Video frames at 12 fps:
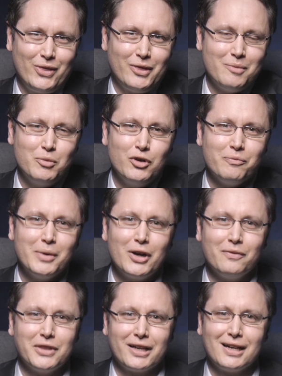the movement
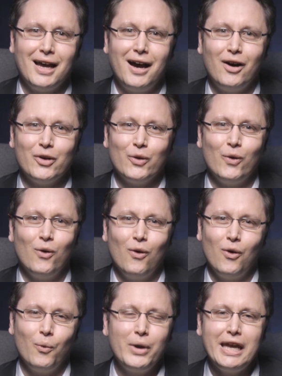of the cloud,
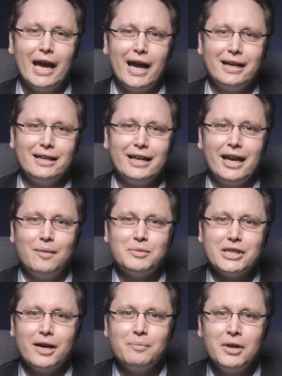or we hadn't
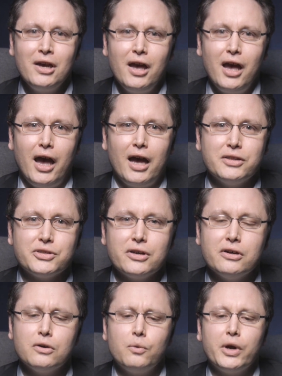kept up. And
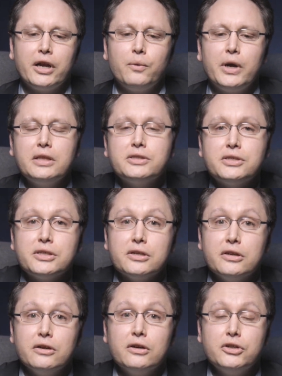so when I went
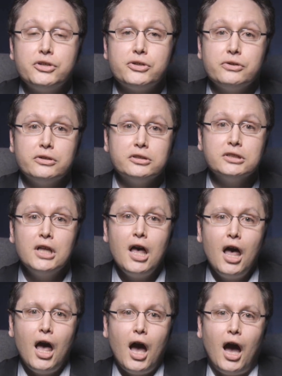to shul,
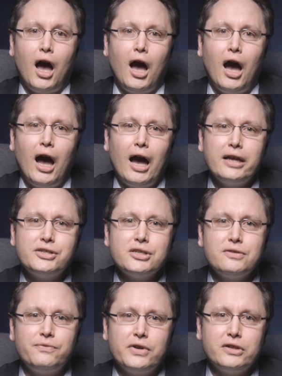I
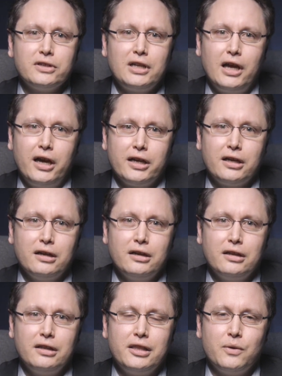just felt like
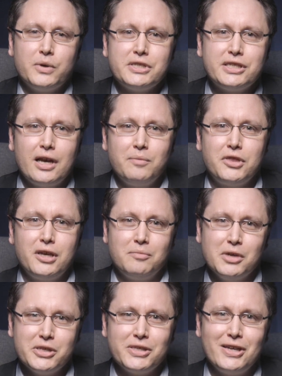there was something
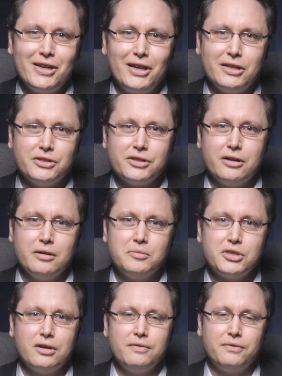missing in
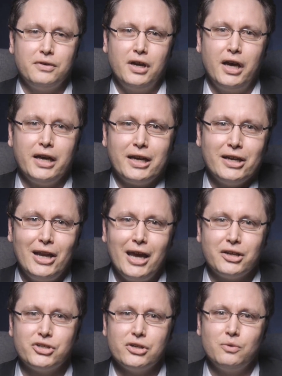terms of a
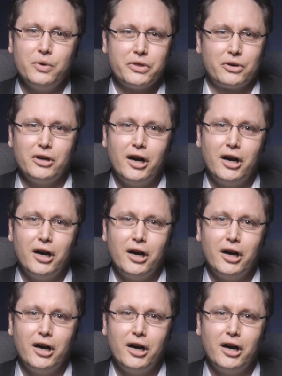connection with